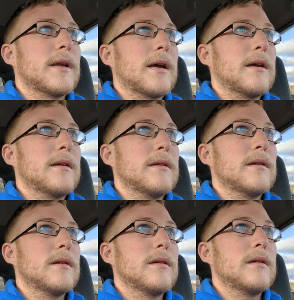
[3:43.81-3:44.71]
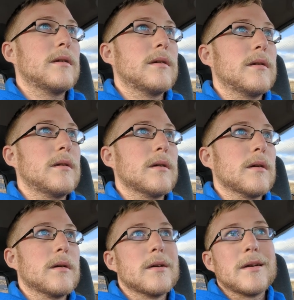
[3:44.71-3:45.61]
90,
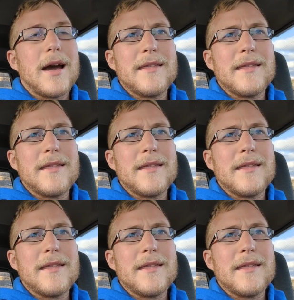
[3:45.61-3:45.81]
I